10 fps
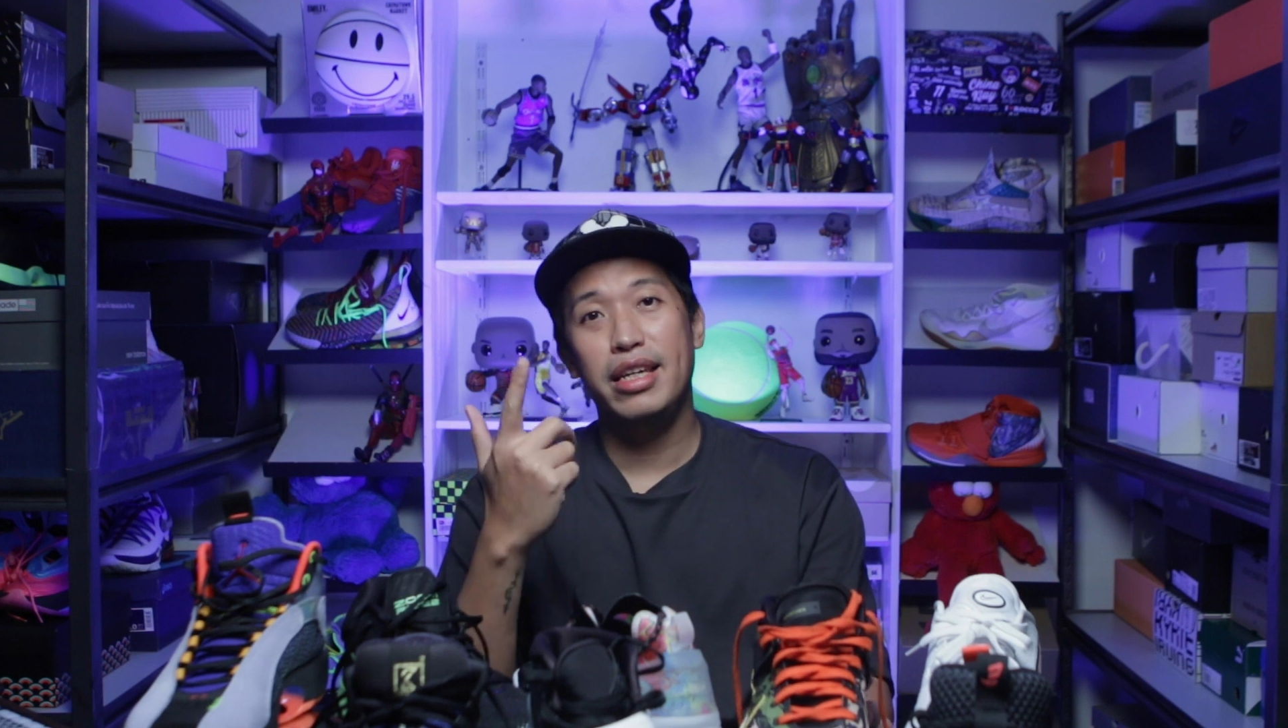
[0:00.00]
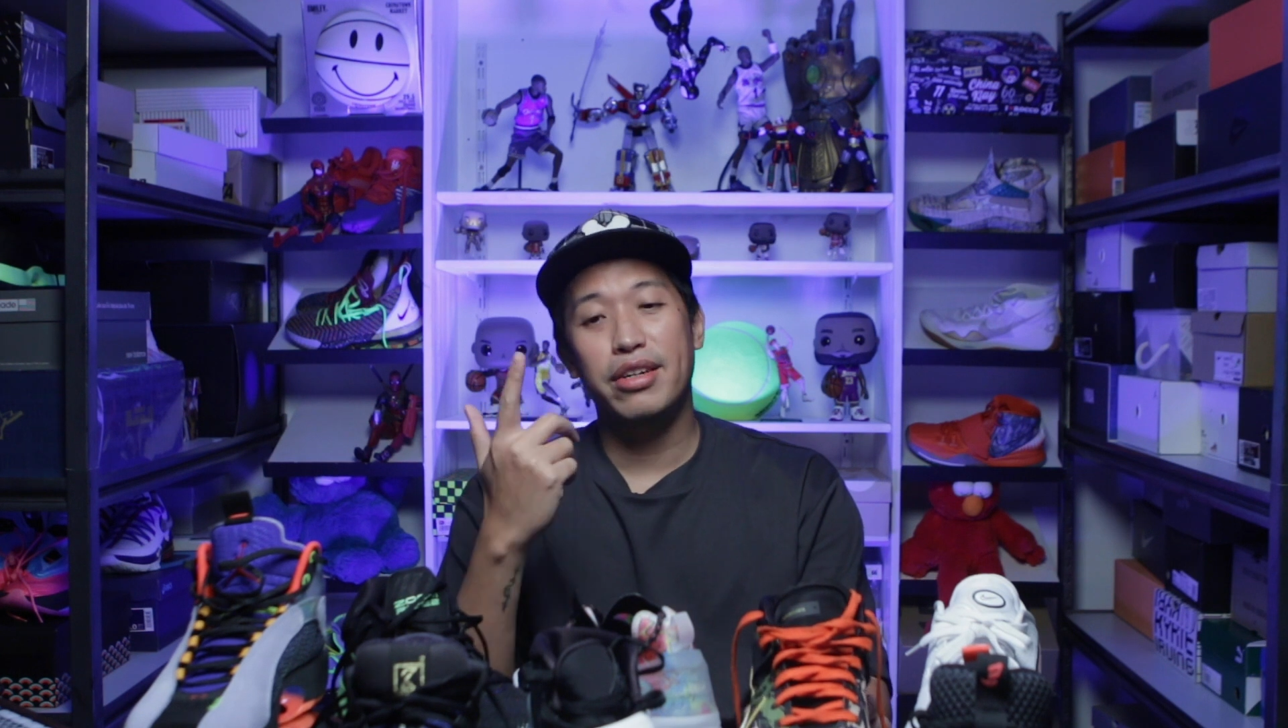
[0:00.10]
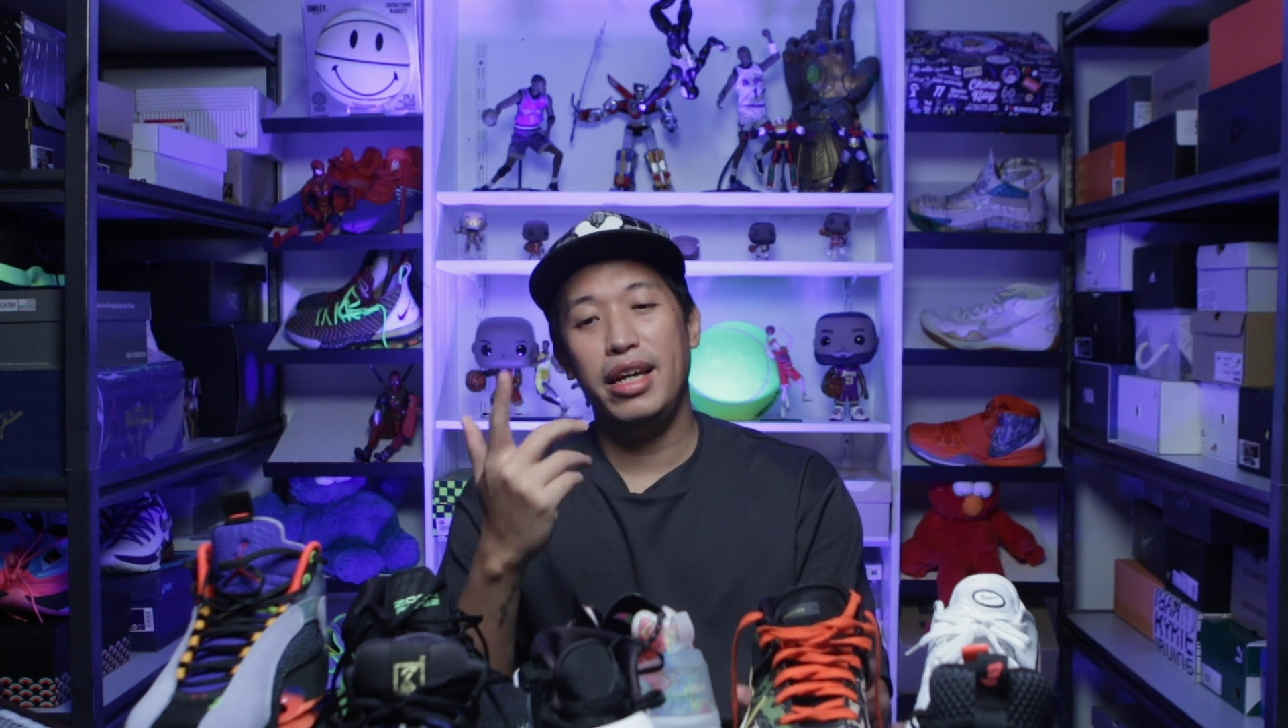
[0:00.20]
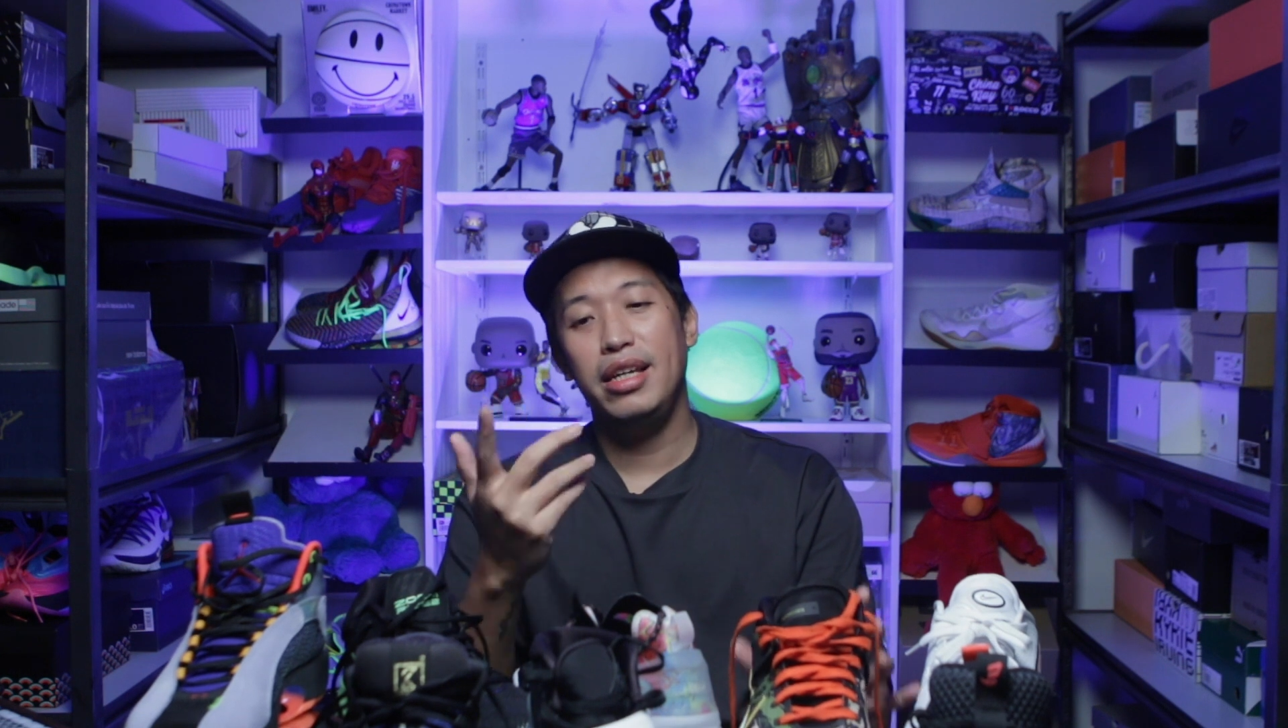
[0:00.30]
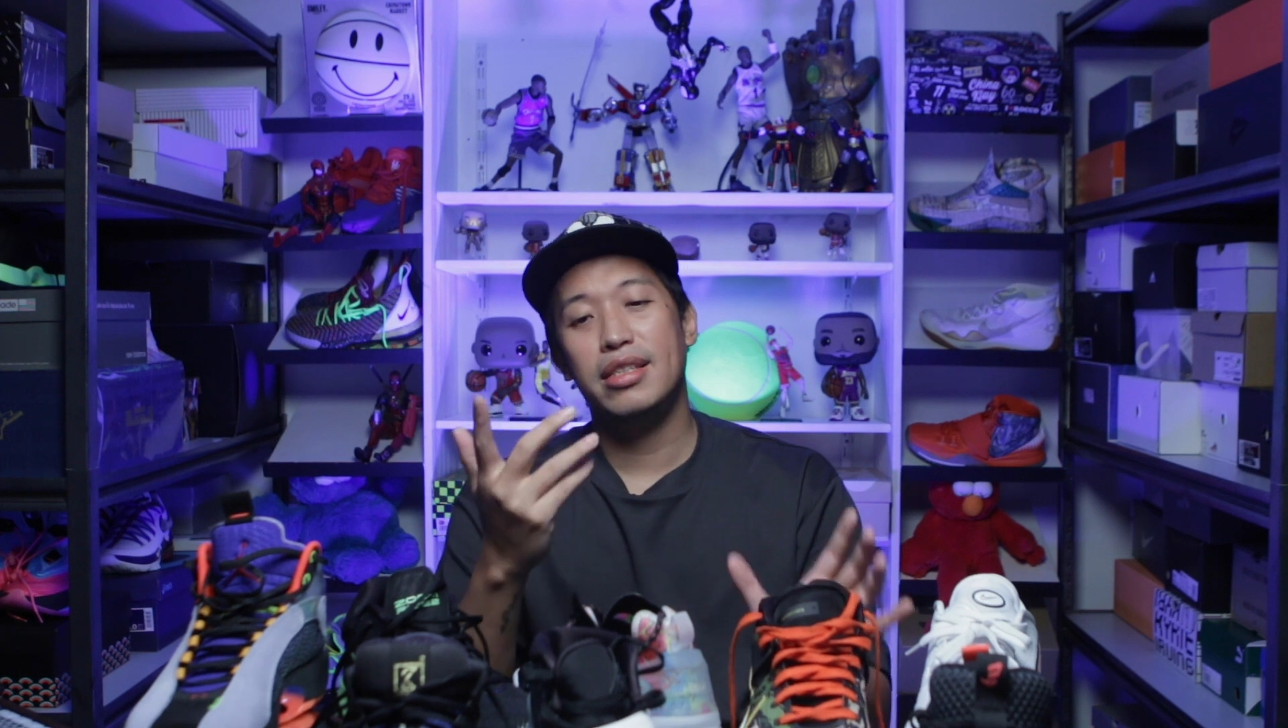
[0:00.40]

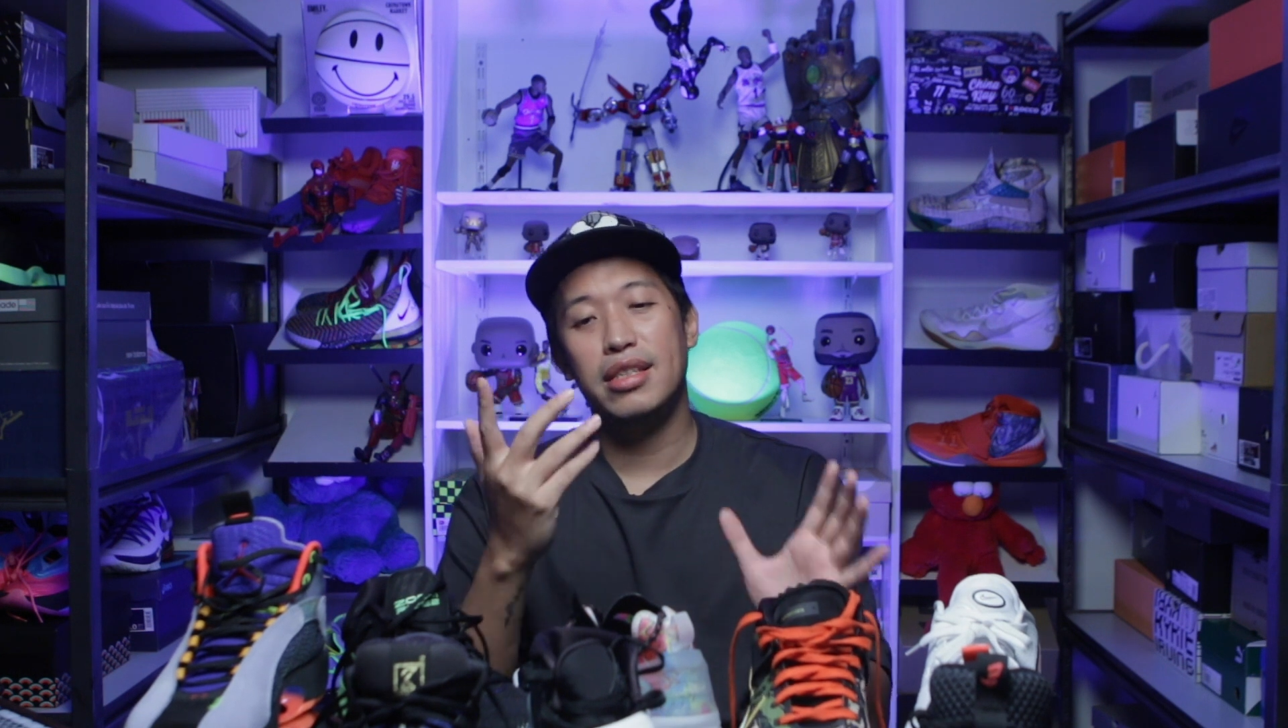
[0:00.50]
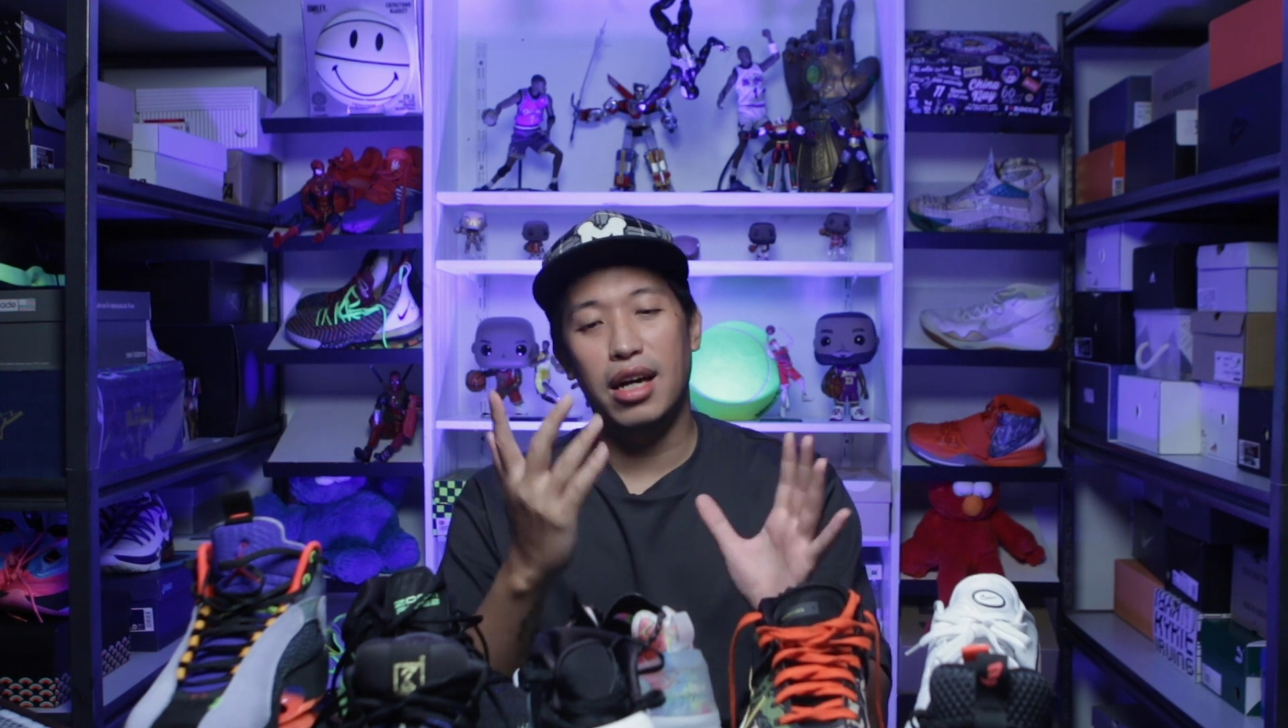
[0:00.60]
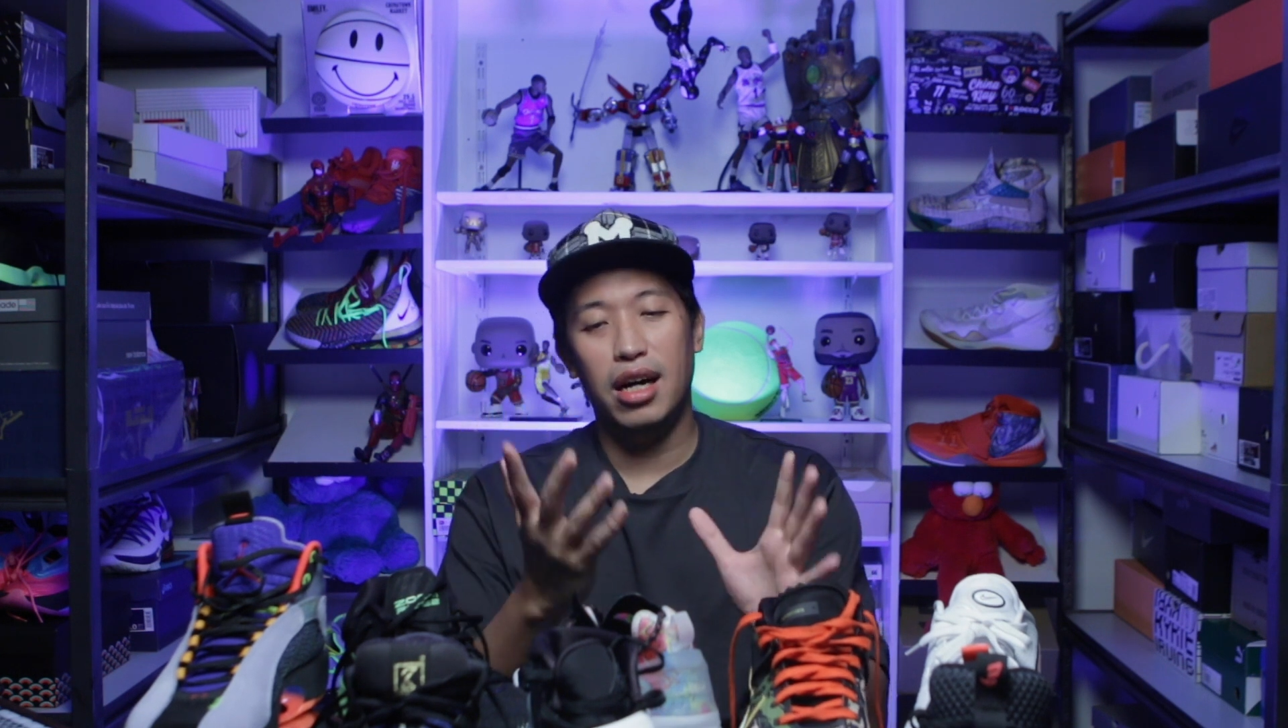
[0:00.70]
graced